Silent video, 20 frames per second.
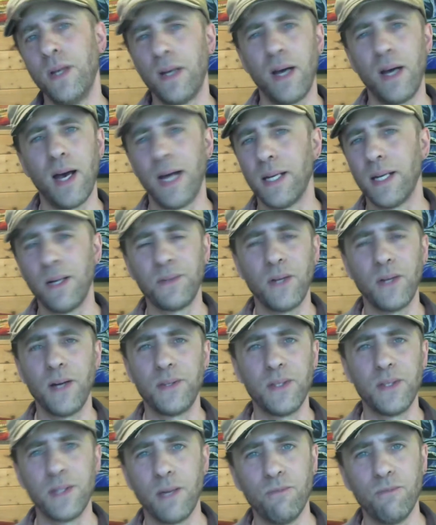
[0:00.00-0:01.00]
and I
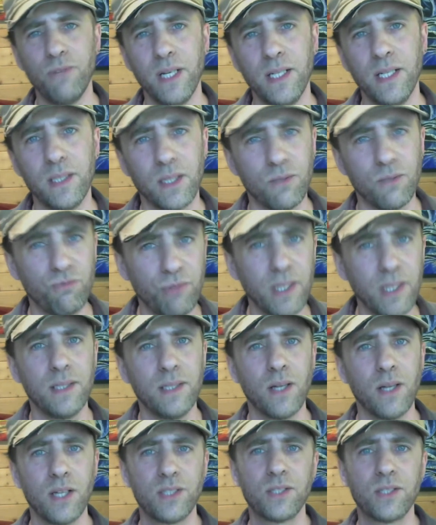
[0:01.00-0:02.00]
think they're really good, really
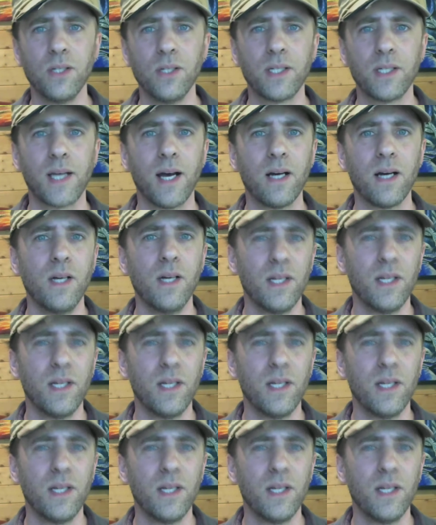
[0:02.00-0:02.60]
nice to look at.